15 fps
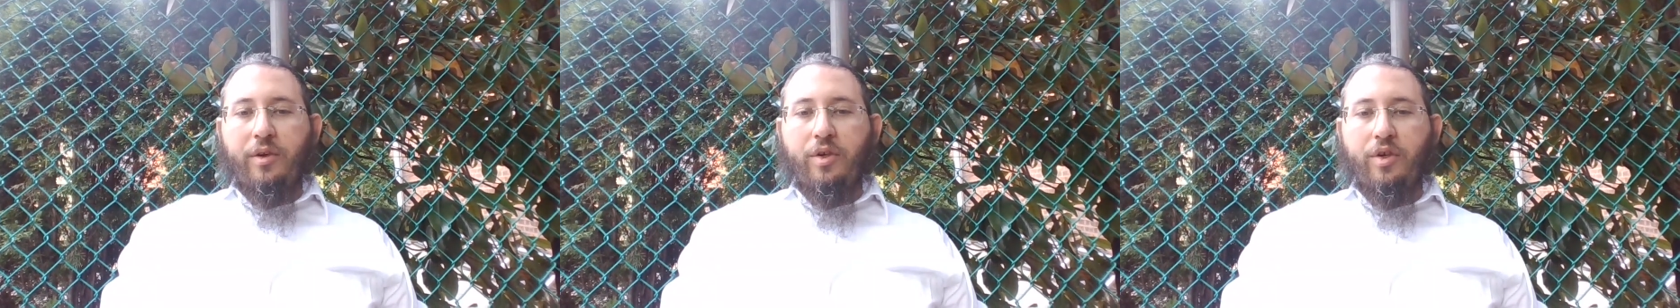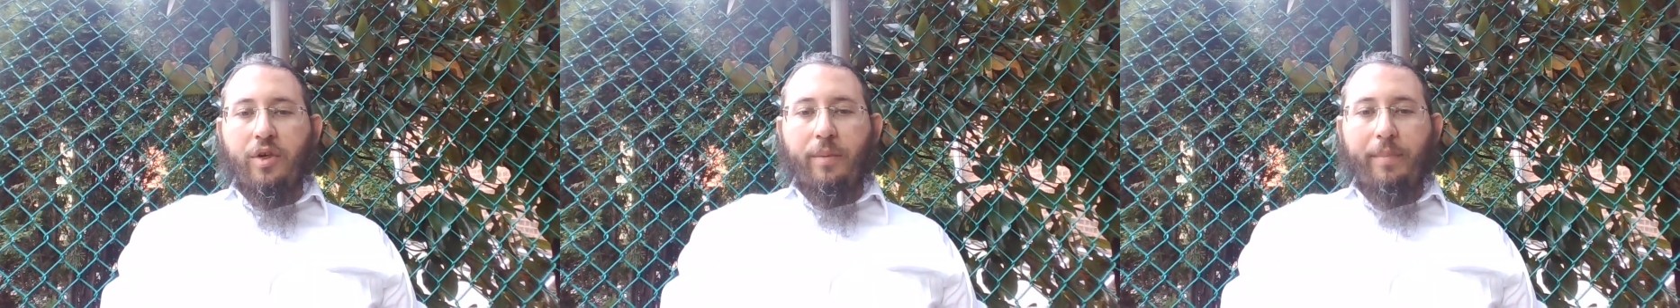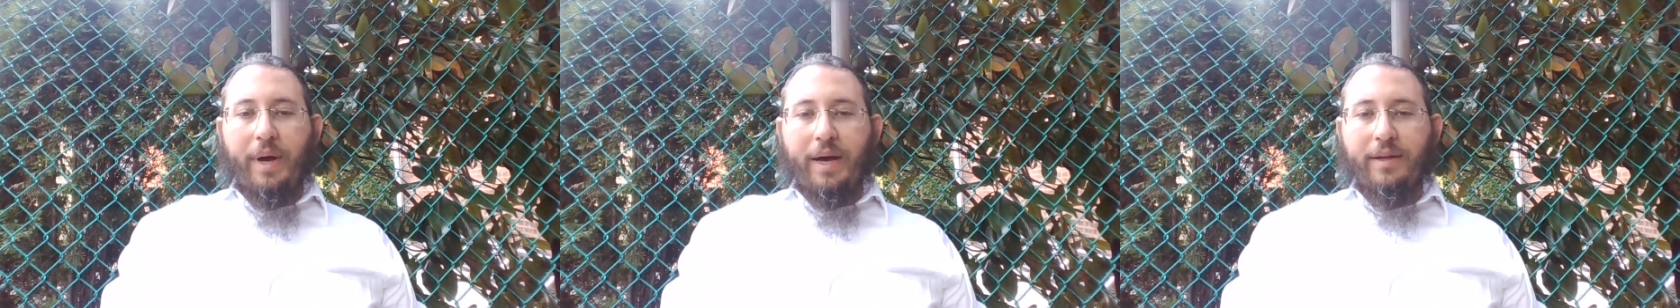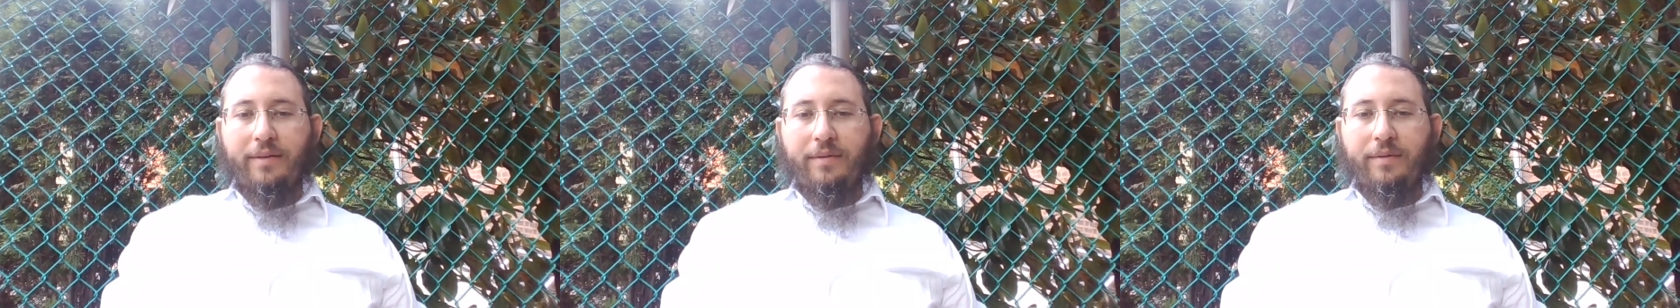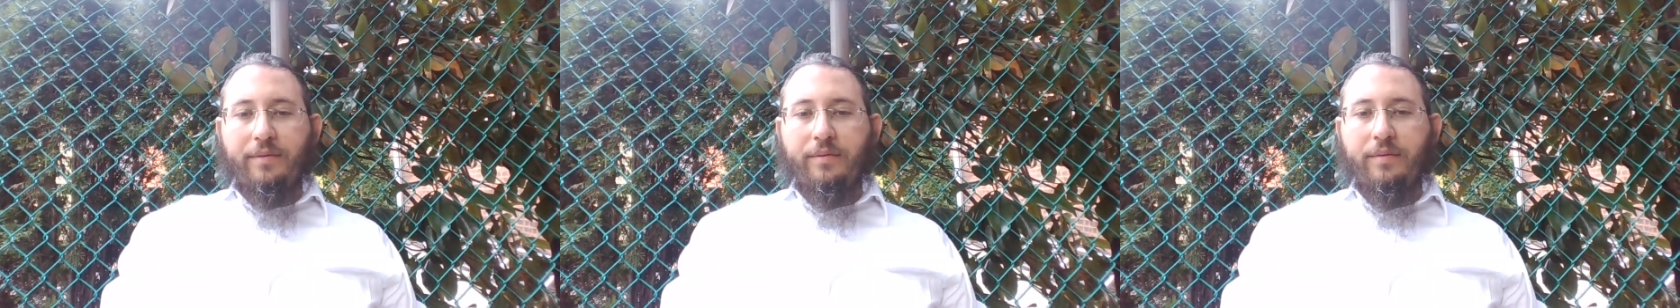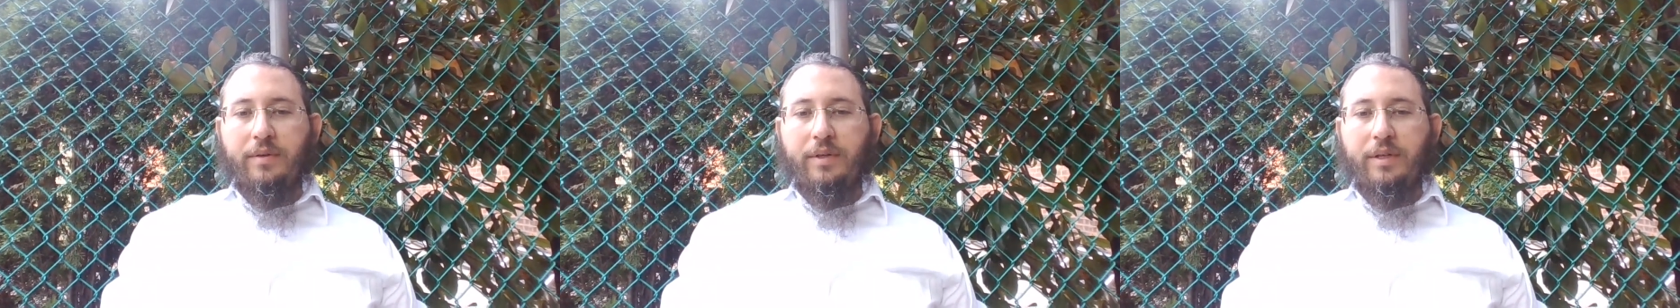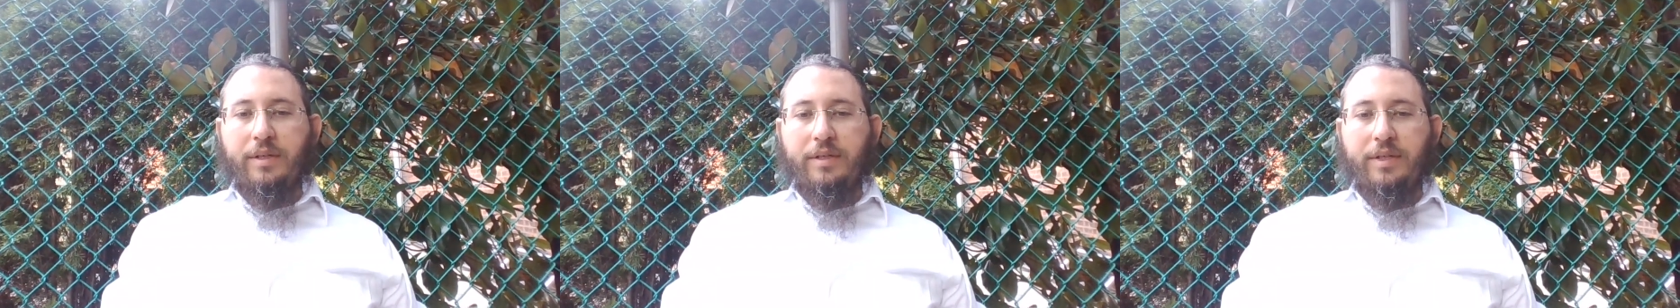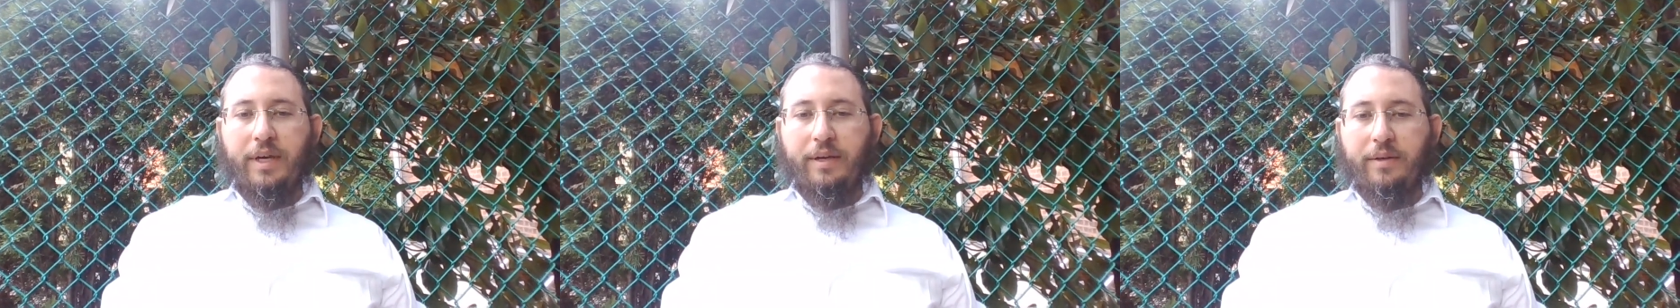Shabbat
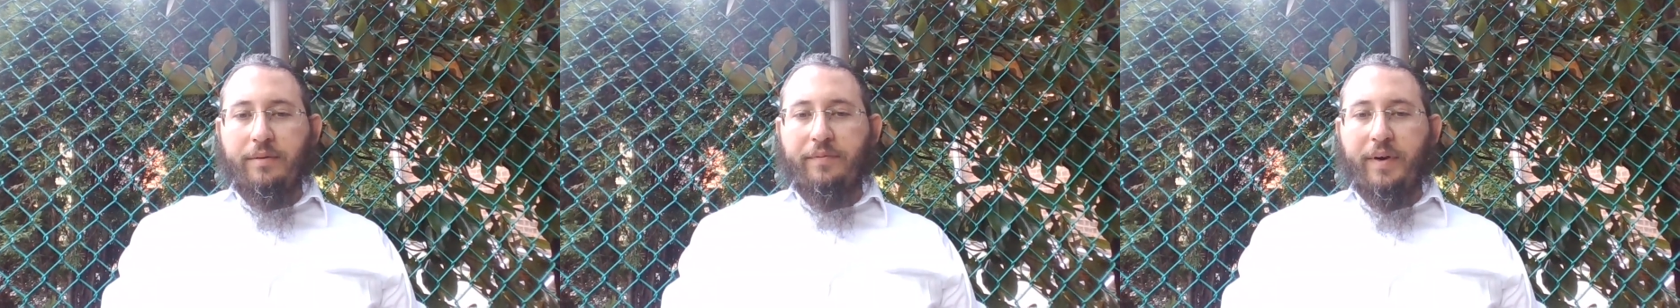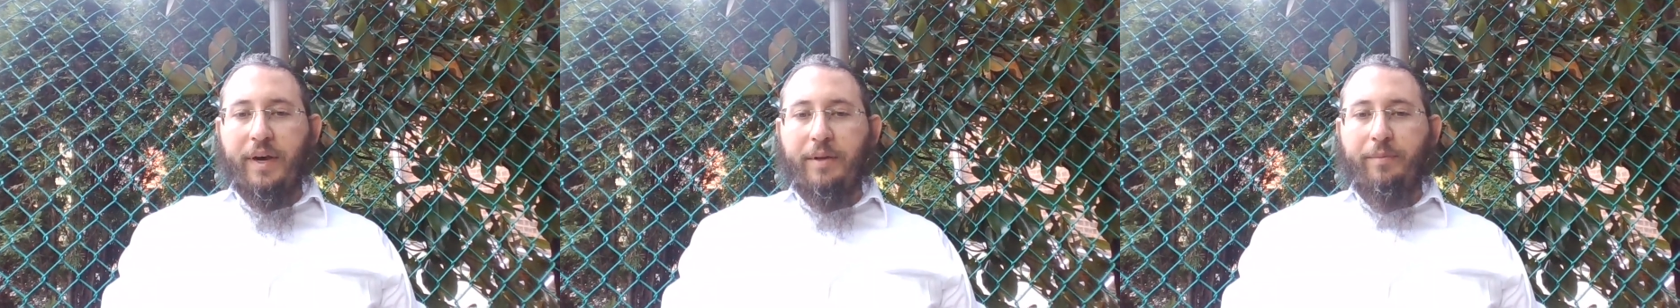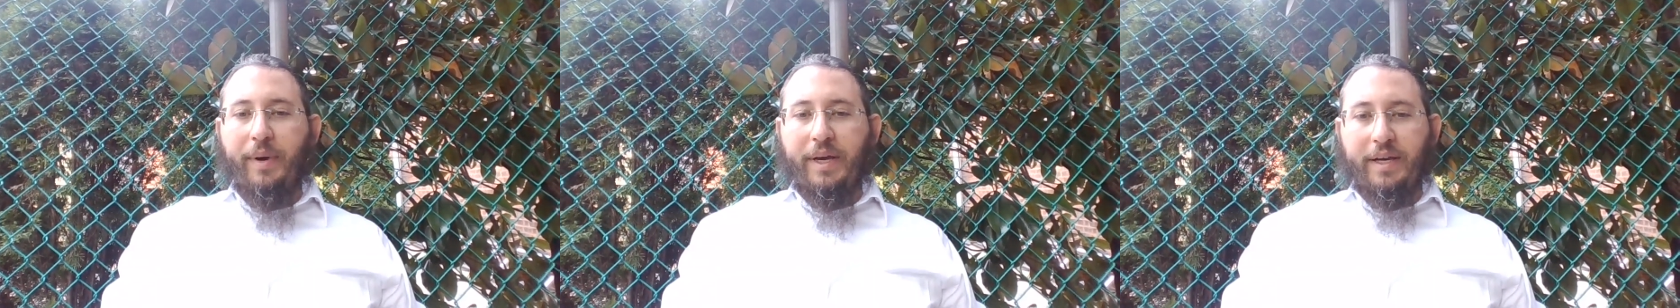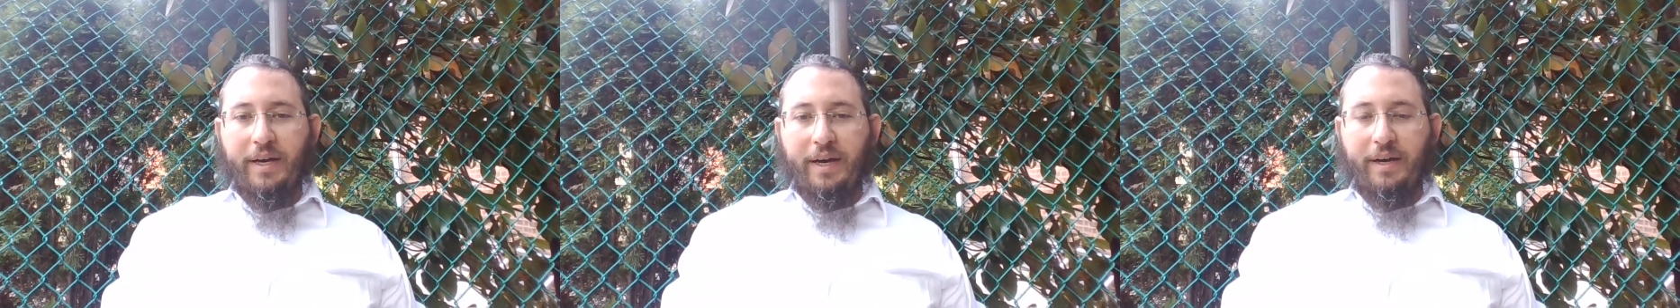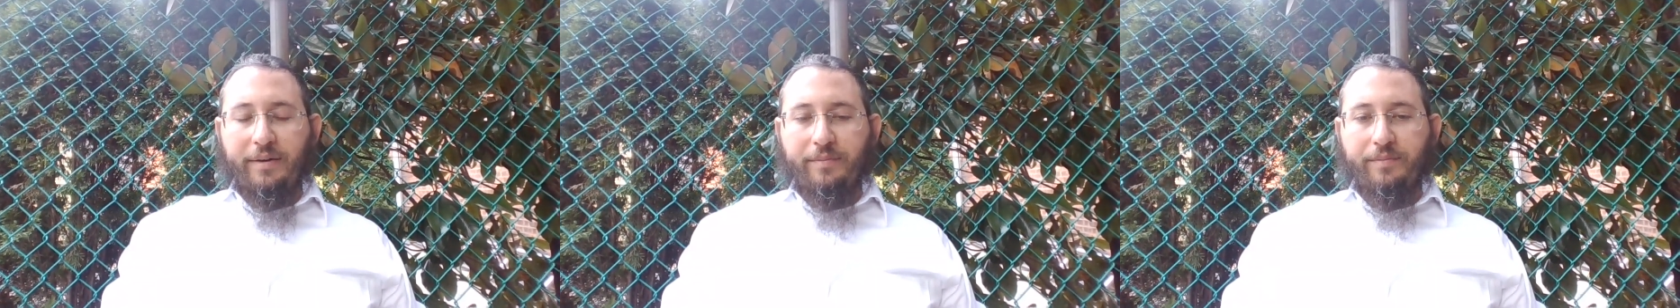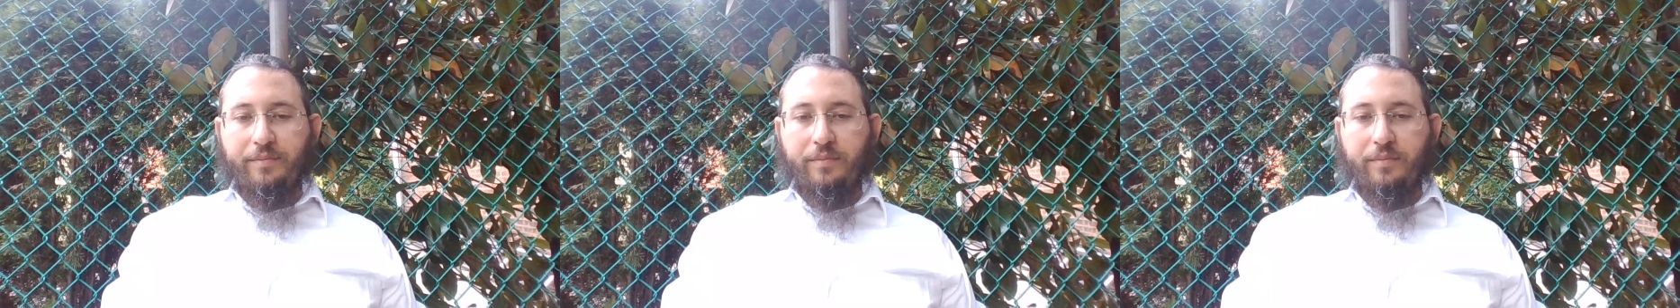is sanctified by God.